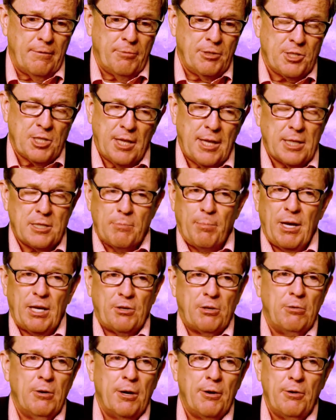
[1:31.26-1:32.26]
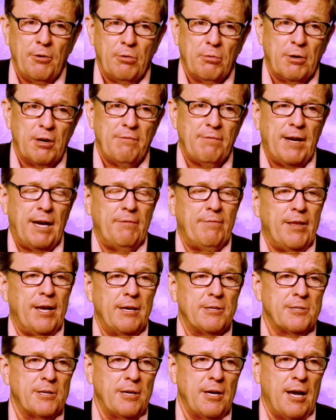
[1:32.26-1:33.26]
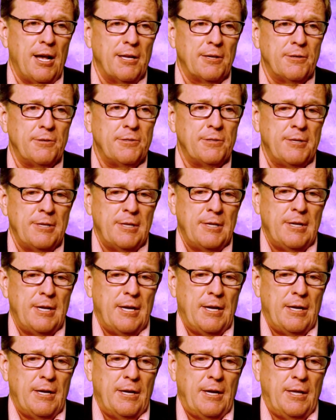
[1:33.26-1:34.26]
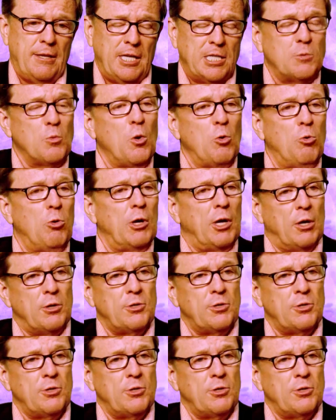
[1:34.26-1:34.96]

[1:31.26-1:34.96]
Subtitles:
We said, "That's about $225,000. And they said, "Well, what